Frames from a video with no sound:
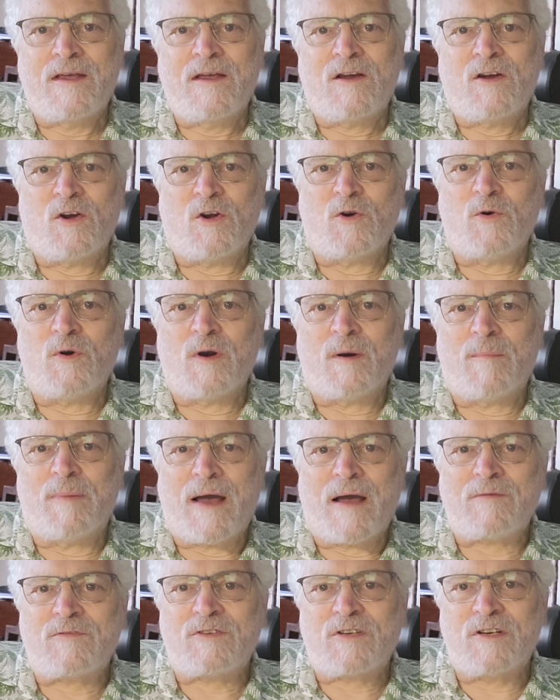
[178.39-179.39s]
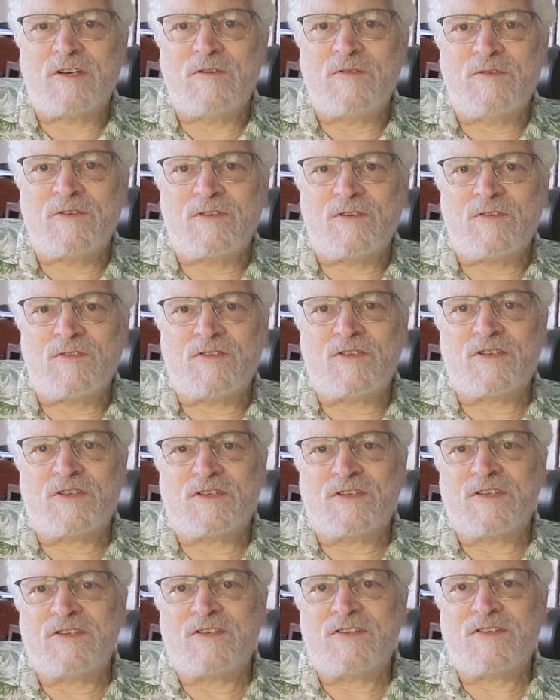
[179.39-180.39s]
who, about to lose
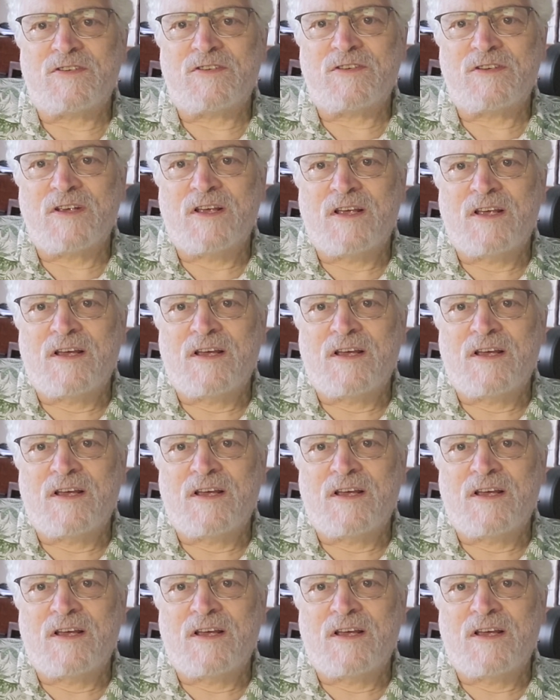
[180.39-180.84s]
consciousness,